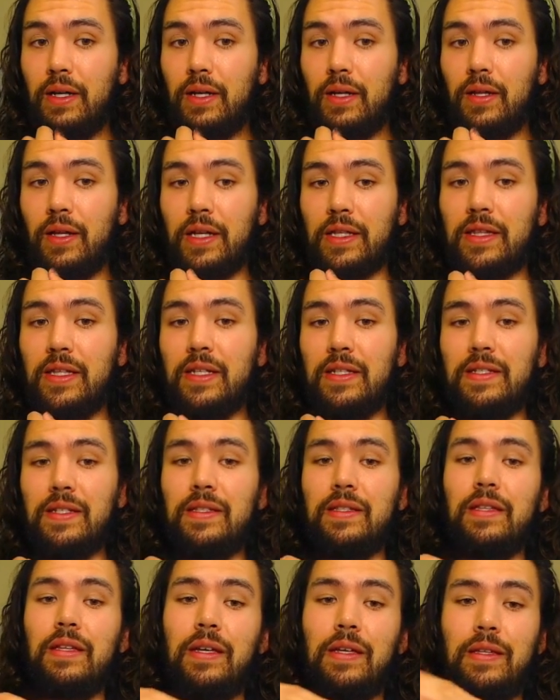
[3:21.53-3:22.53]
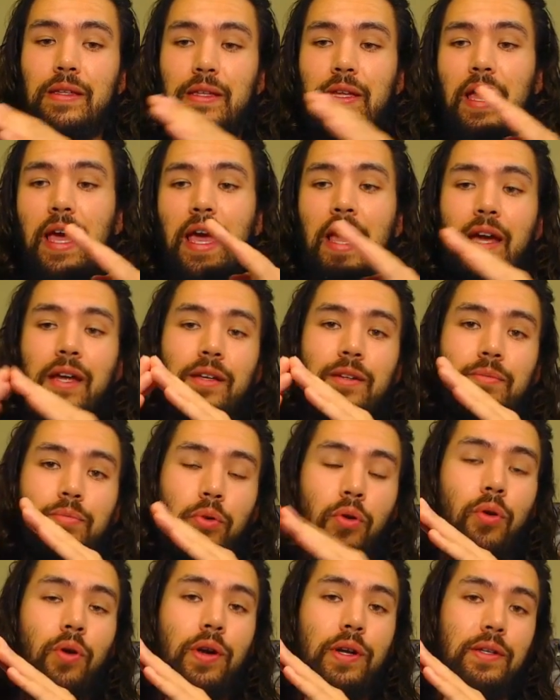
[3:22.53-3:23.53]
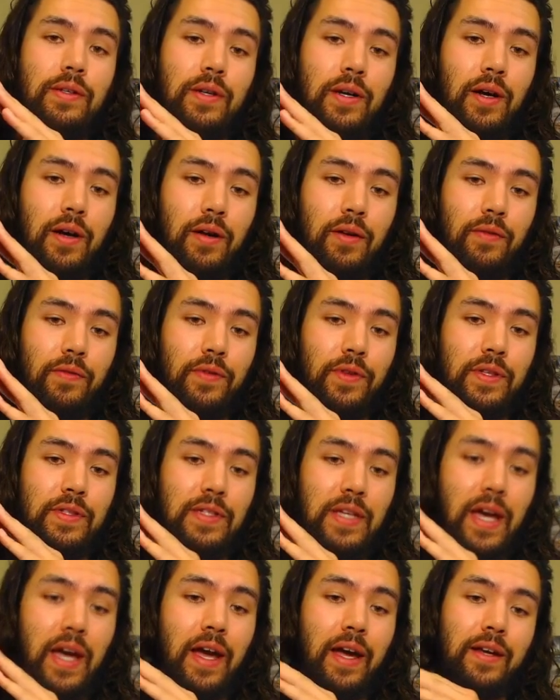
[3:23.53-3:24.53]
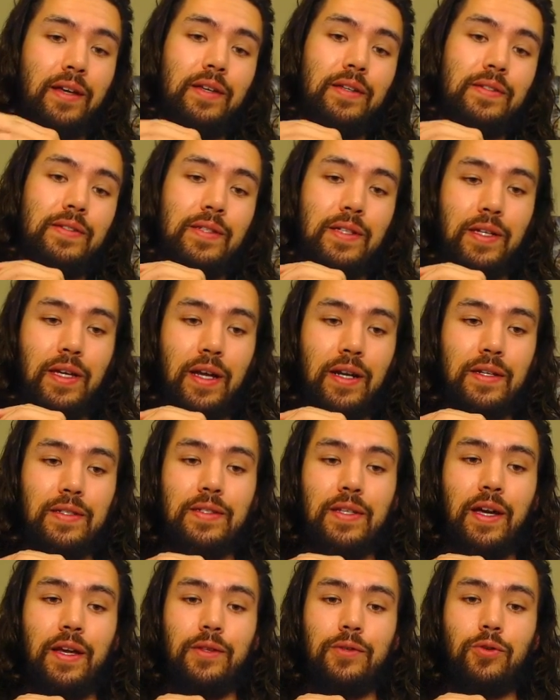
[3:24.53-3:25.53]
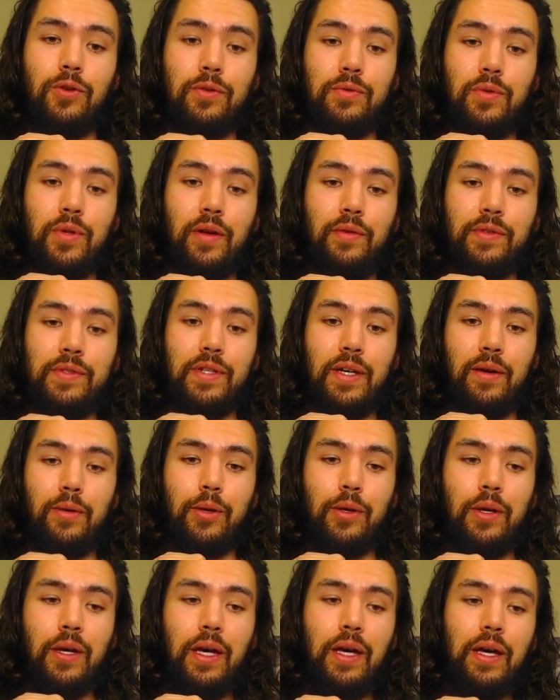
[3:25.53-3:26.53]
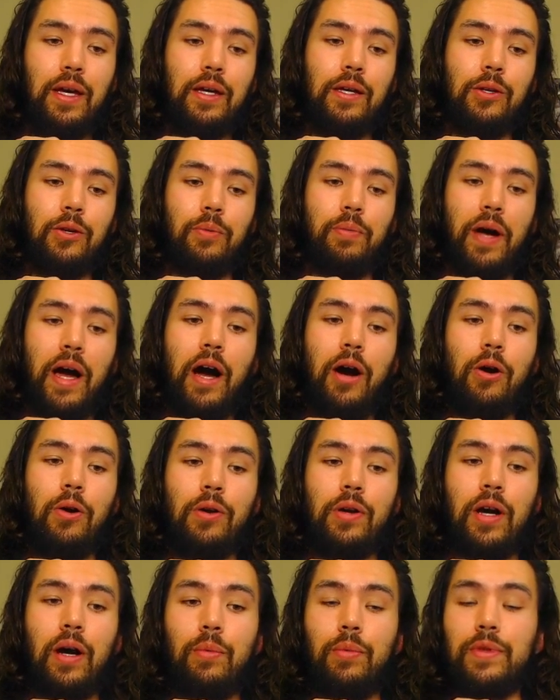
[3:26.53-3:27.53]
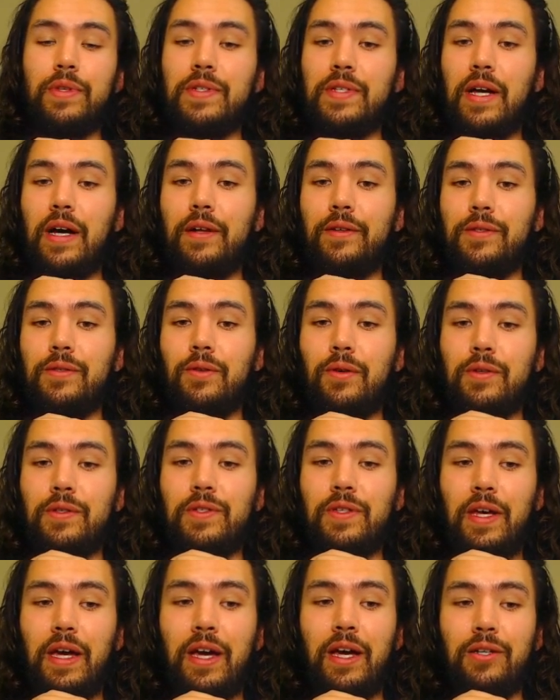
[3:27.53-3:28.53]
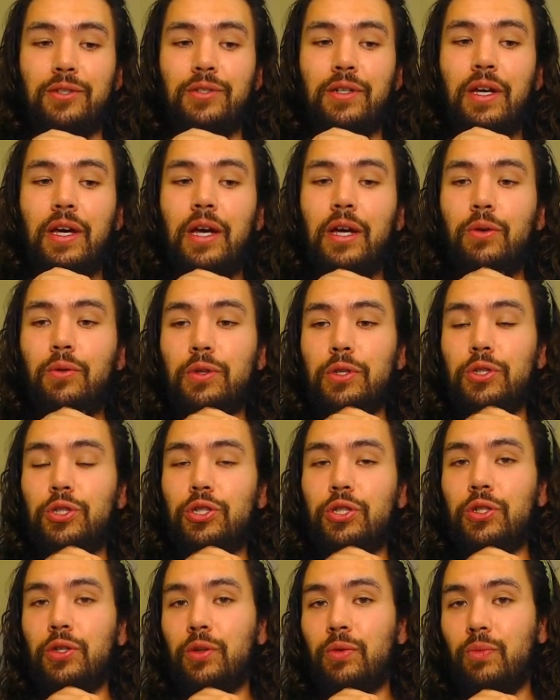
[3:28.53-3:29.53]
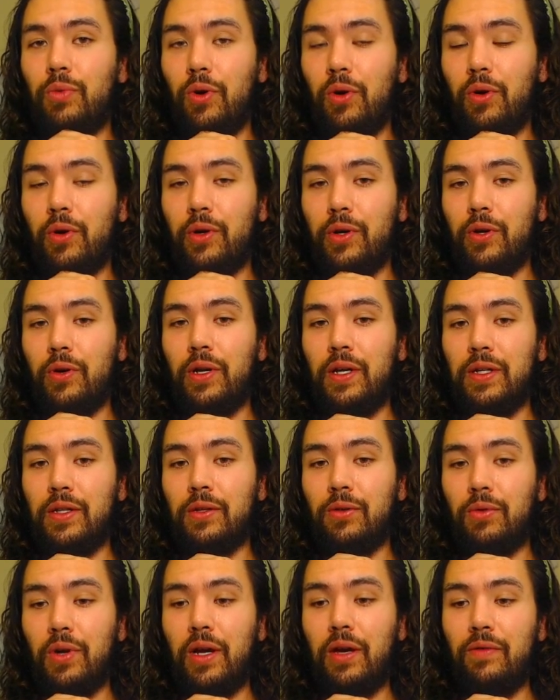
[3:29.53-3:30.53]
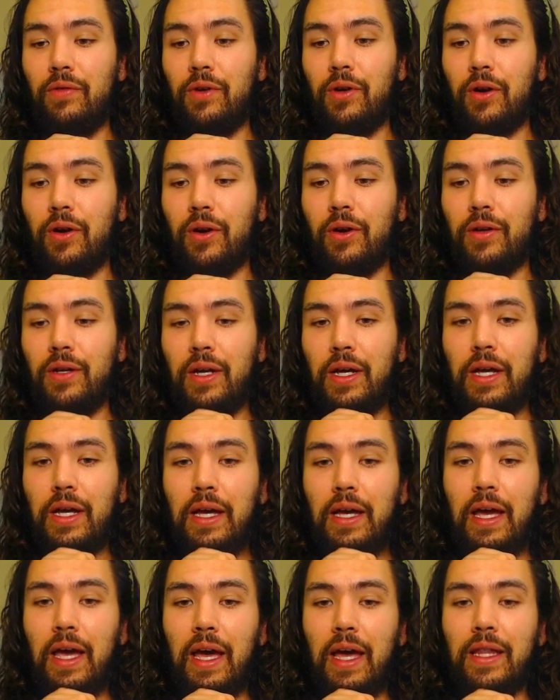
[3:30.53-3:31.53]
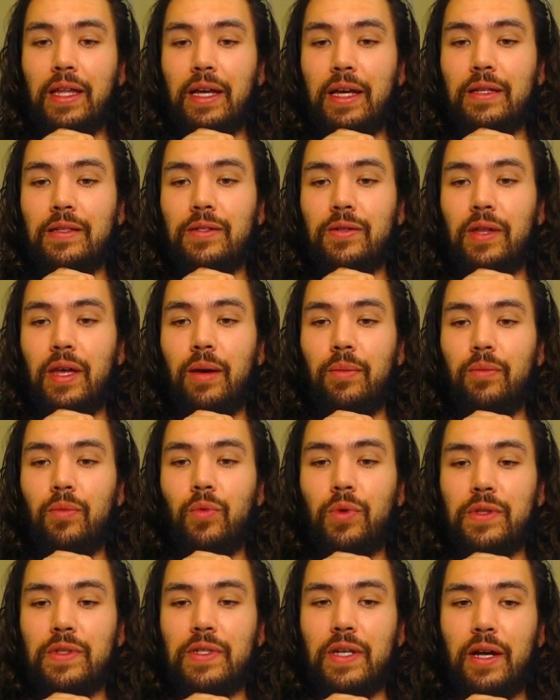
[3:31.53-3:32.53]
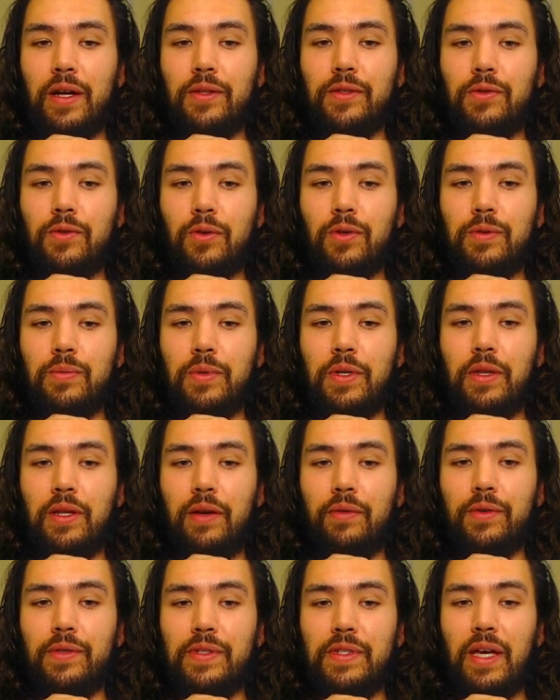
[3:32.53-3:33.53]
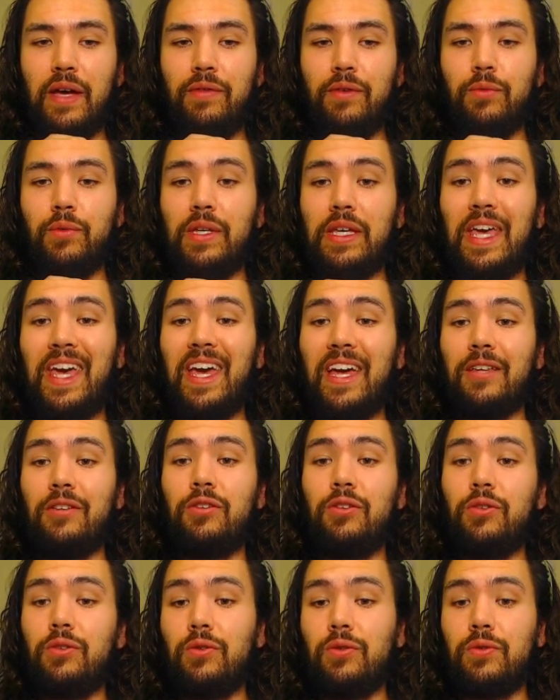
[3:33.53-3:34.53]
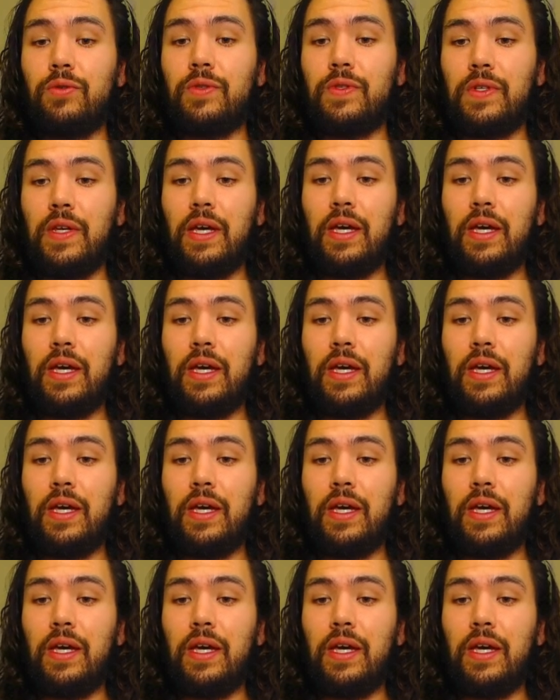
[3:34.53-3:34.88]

like, this is the end point of the deck, is to get a Silent Swordsman level 7, powered up with Silent Sword Slash, with a Shield Warrior in the graveyard. And then, so that with Silent Swordsman level 7, we can't use